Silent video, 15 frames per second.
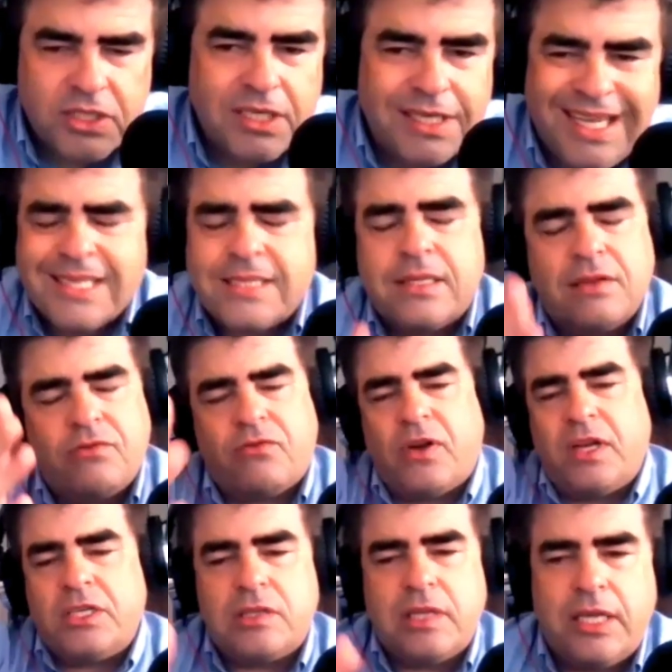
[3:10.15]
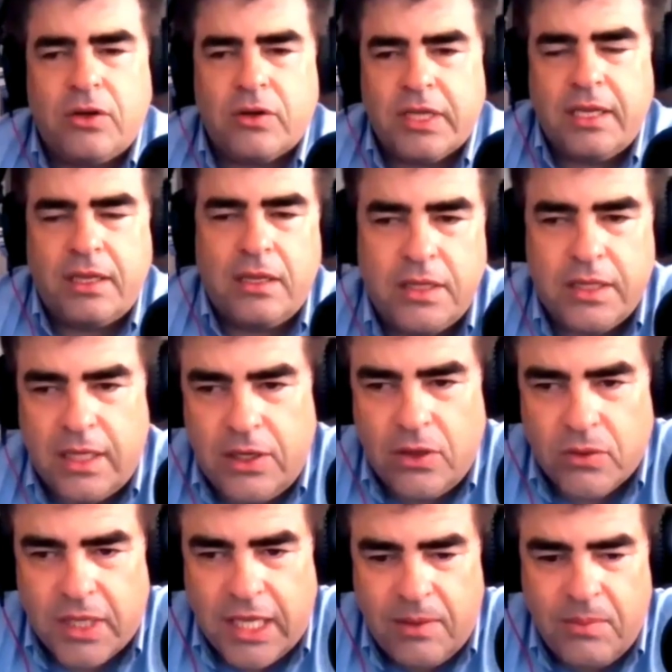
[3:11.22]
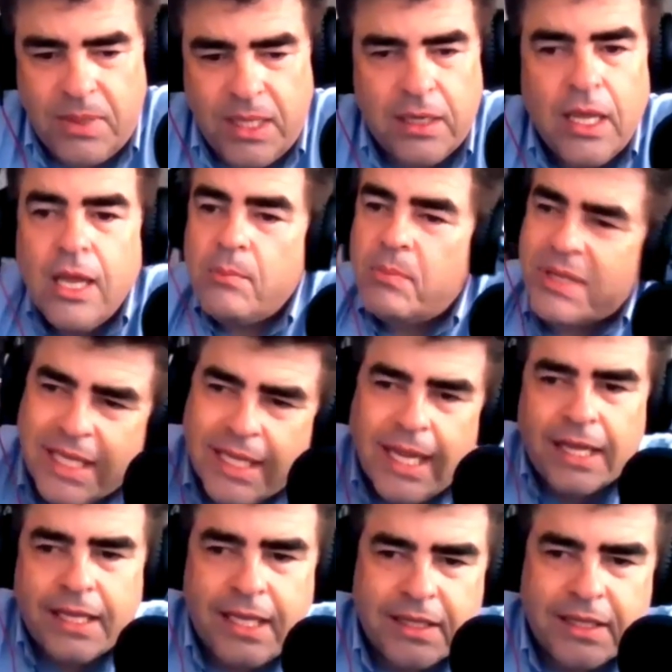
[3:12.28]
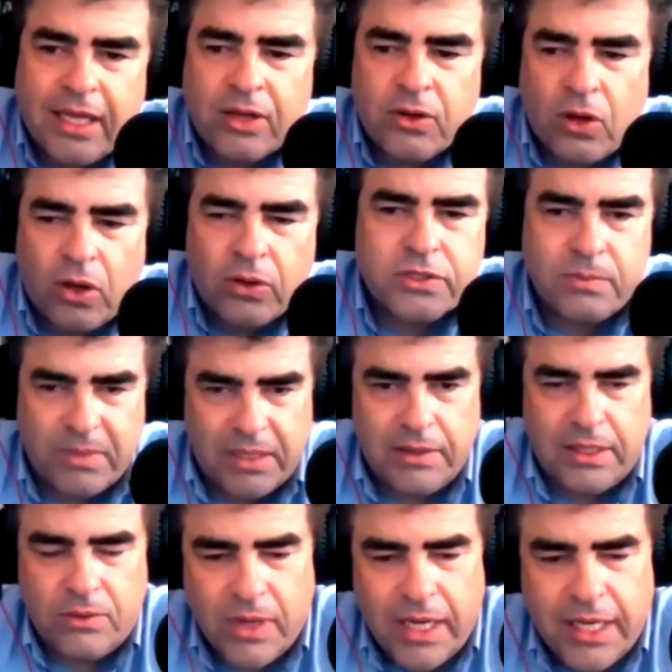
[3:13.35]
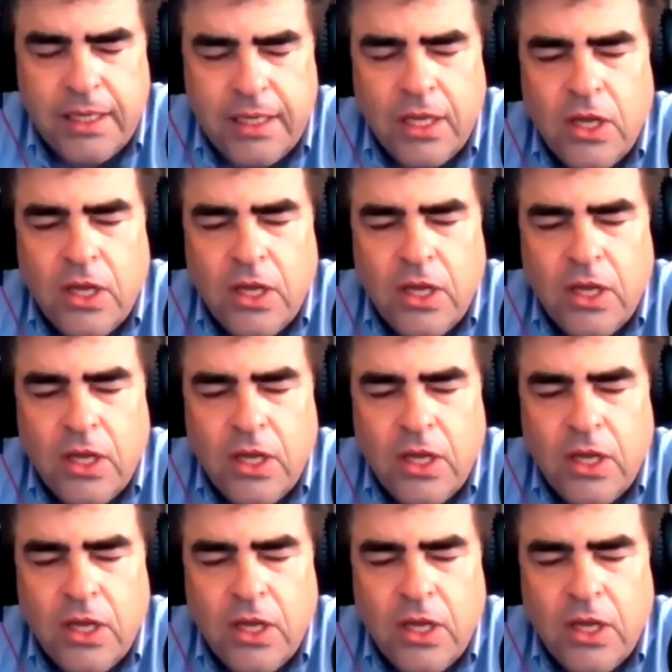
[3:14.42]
Yes, the French later, came in, but they got kicked out ultimately, right?